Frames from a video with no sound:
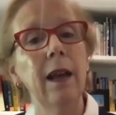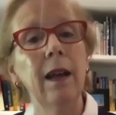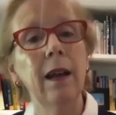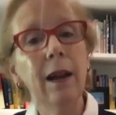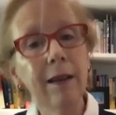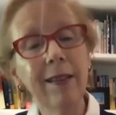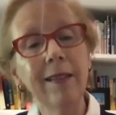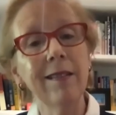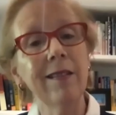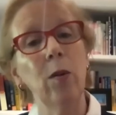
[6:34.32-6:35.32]
I think
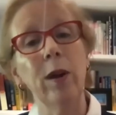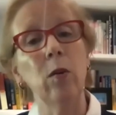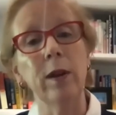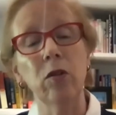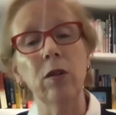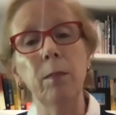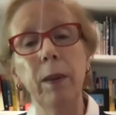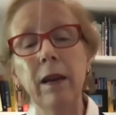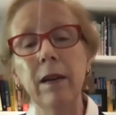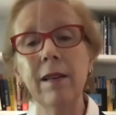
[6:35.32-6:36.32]
this is a great question
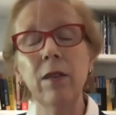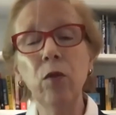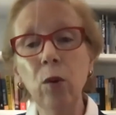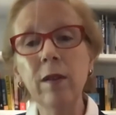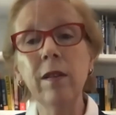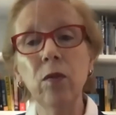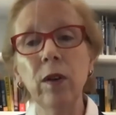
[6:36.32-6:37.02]
because it forces